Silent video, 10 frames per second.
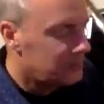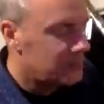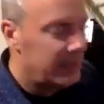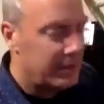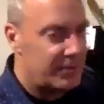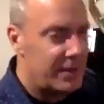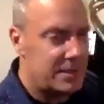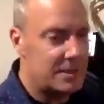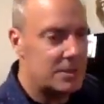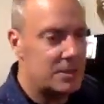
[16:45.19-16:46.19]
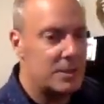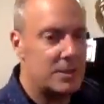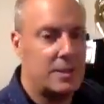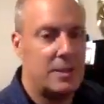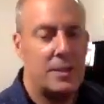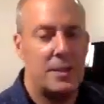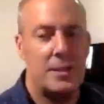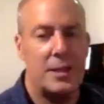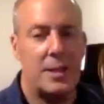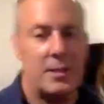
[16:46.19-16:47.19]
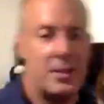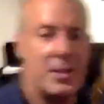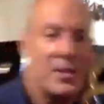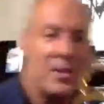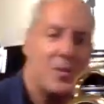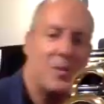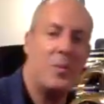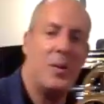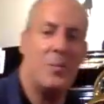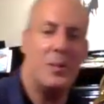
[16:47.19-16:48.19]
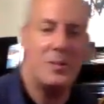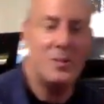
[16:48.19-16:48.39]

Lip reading: And if that doesn't do it, then you need to take it to your repairman.